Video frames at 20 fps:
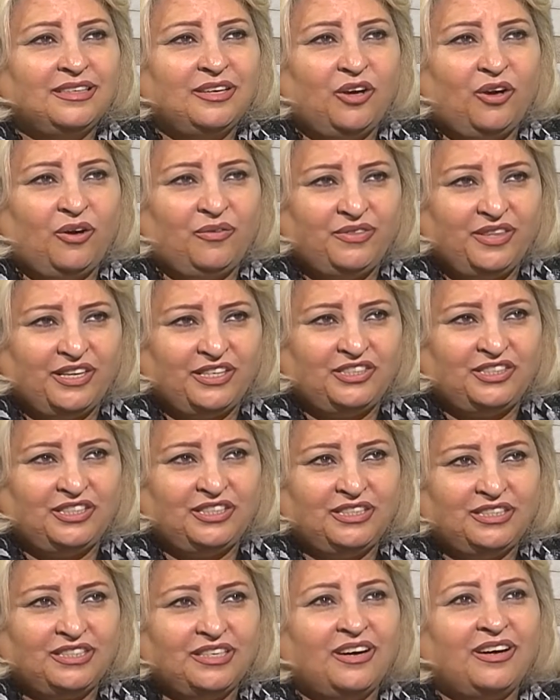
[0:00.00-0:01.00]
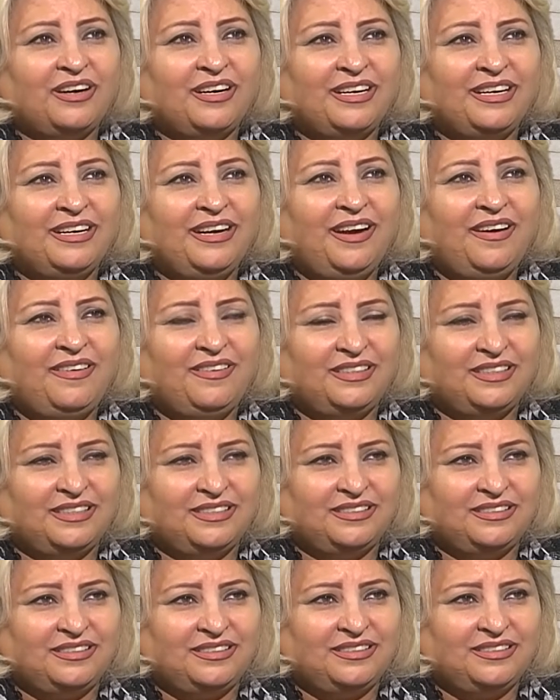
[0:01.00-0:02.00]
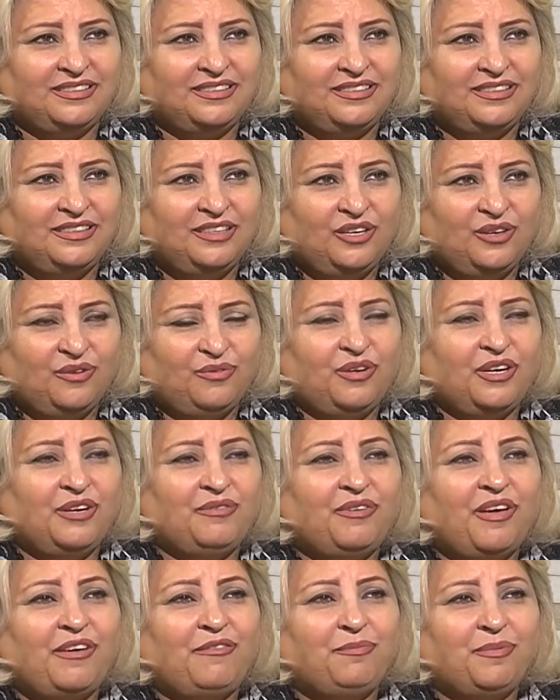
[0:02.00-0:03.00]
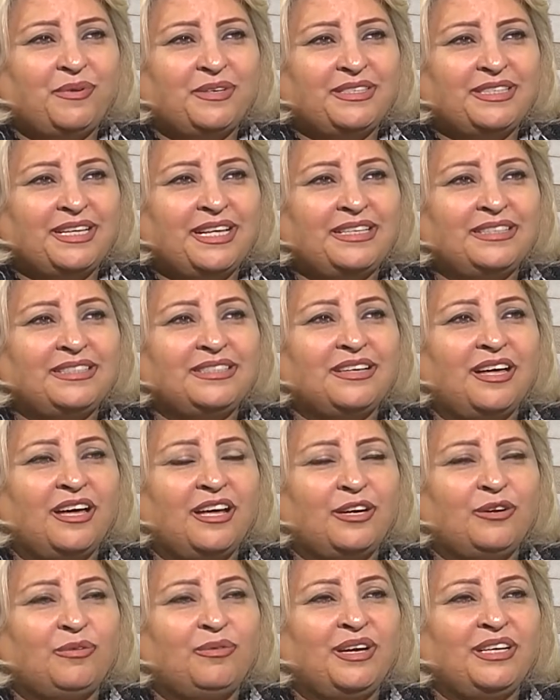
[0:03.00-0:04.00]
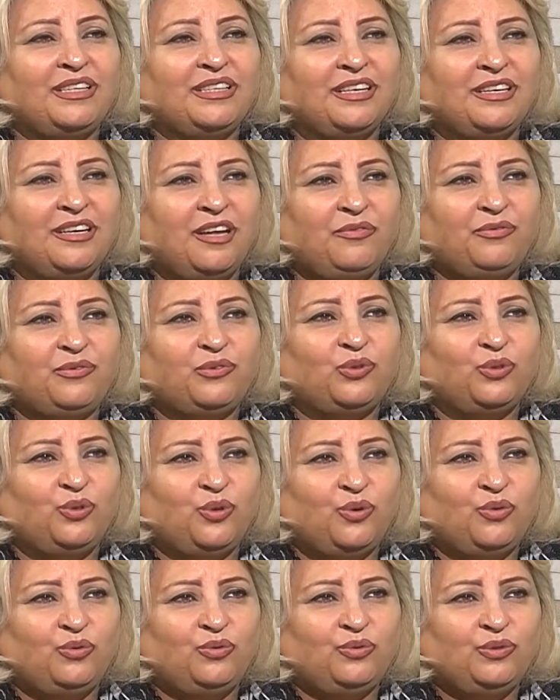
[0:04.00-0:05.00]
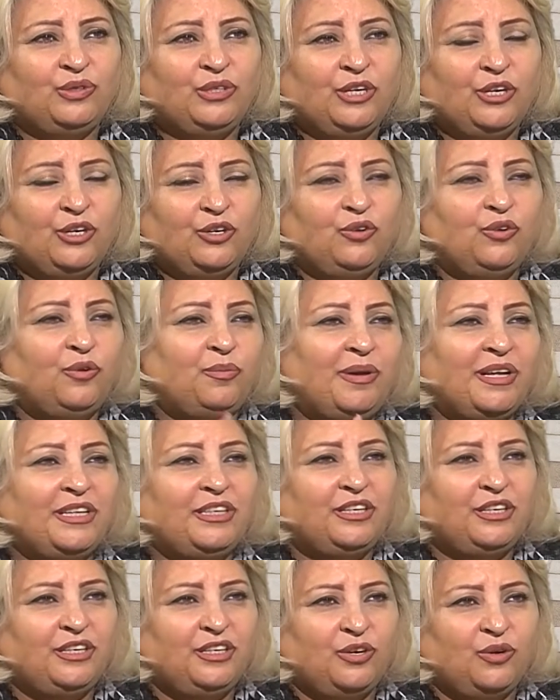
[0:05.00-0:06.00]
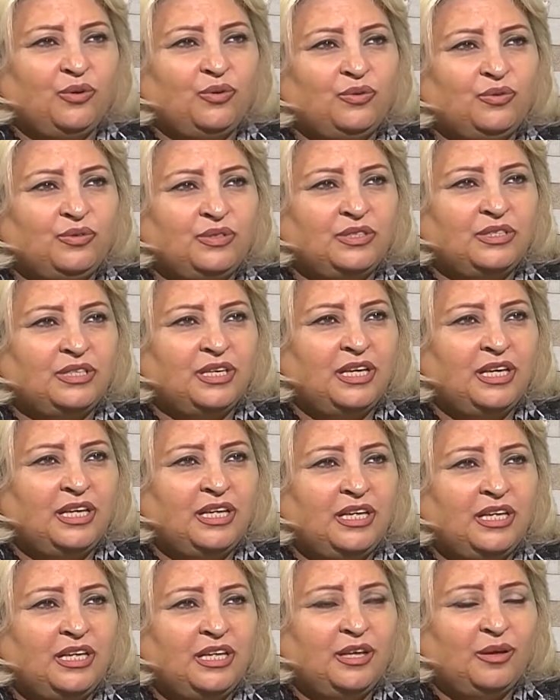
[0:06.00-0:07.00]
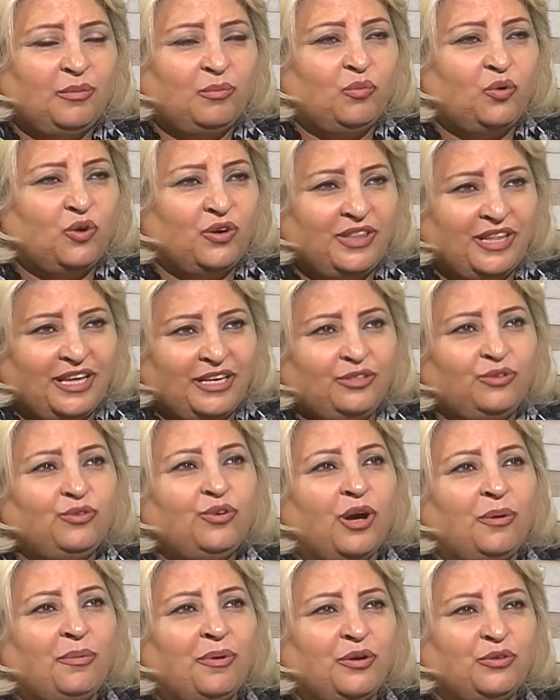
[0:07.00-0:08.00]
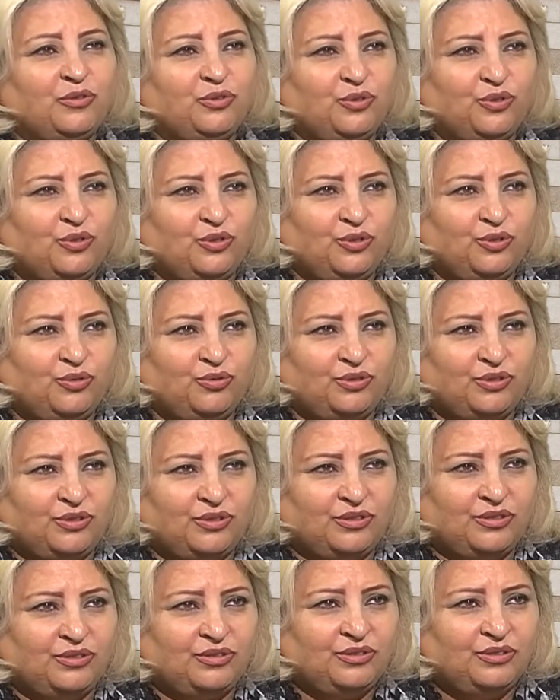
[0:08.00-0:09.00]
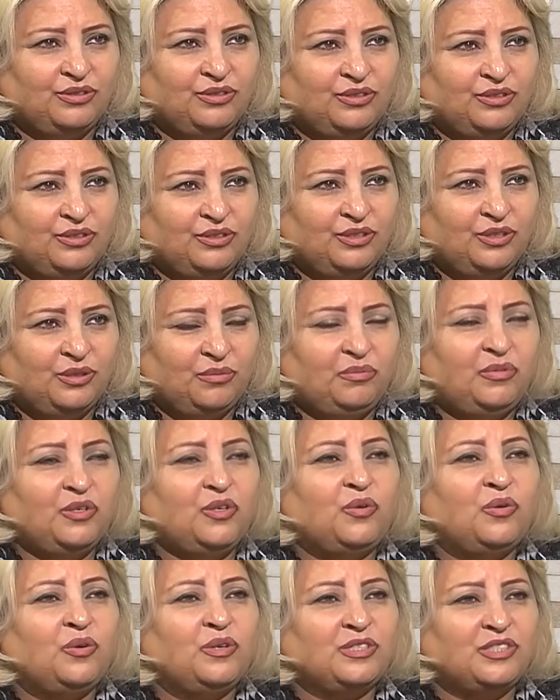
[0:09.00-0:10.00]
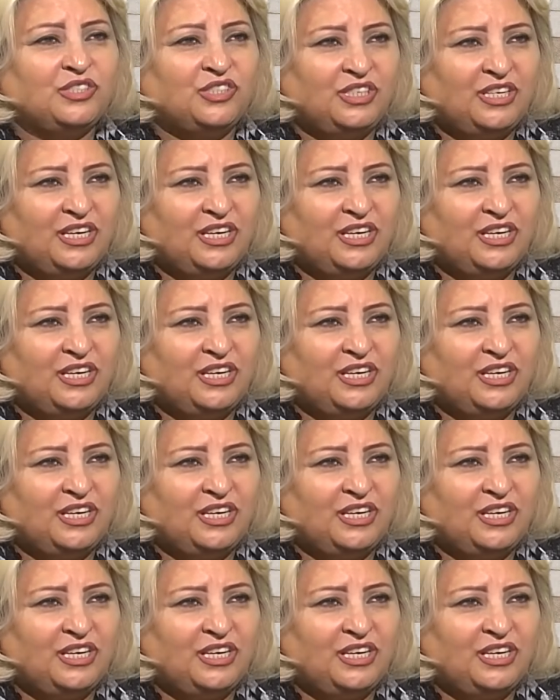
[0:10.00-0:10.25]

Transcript: of the genes are inherited. 45% are quite enough to know. Nobody knows more than you about your daughter, because she